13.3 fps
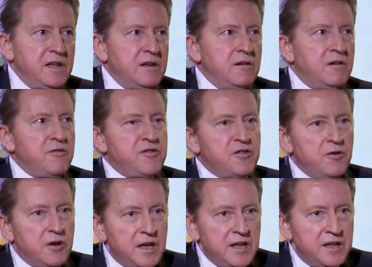the
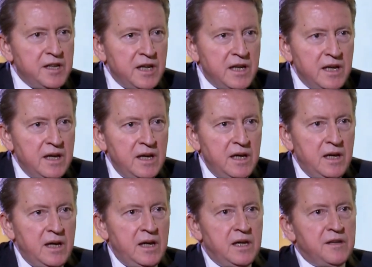authority
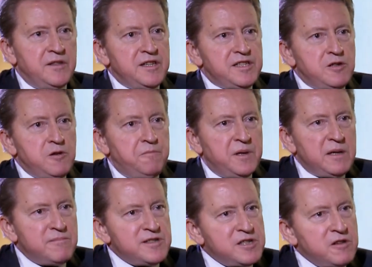the
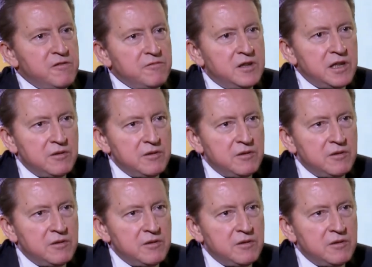supremacy of the